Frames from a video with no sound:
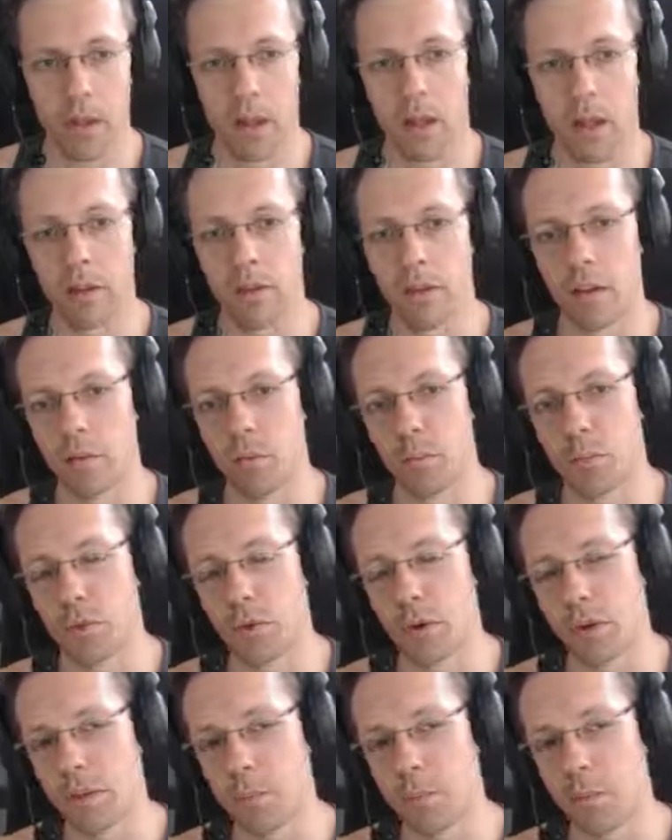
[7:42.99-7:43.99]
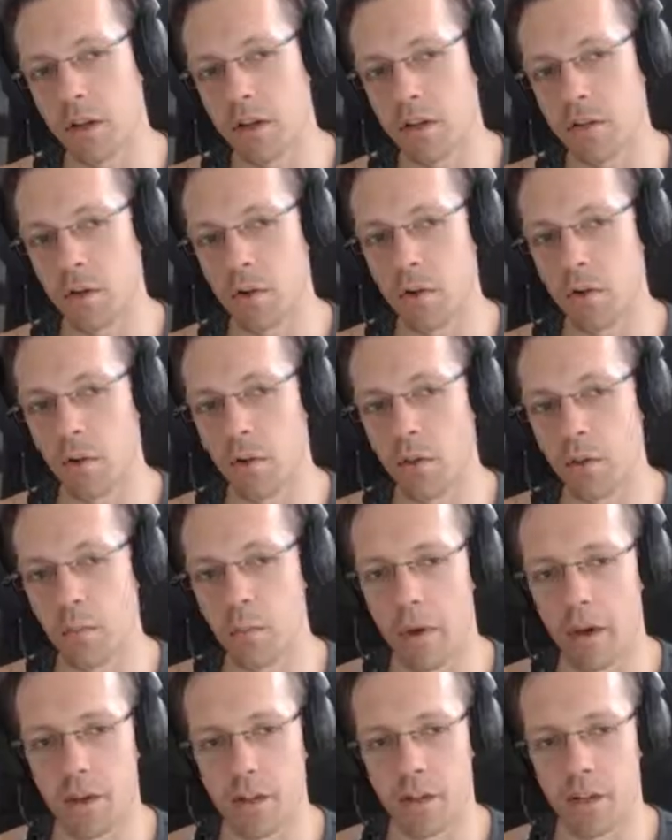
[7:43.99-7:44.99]
And that's pretty much all the
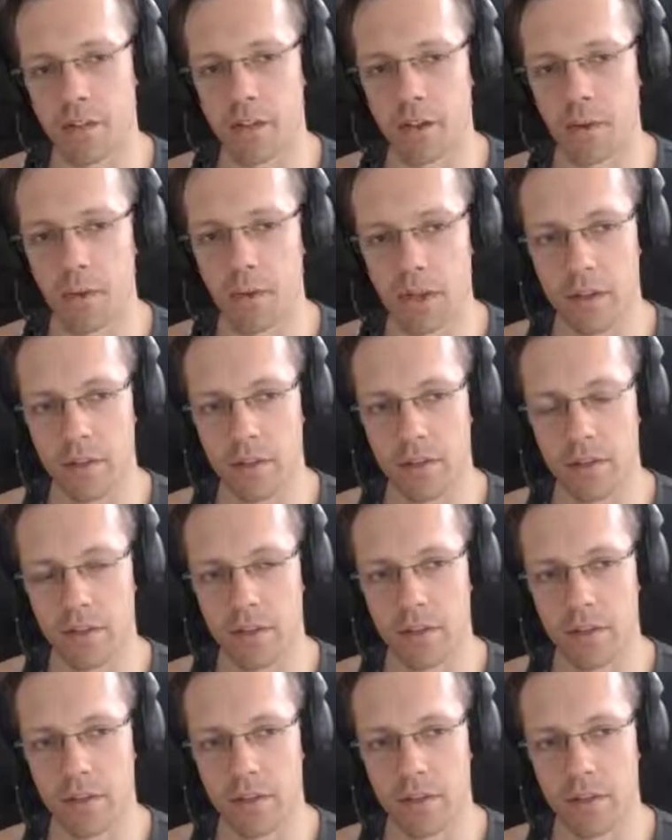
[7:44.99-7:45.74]
magic there is.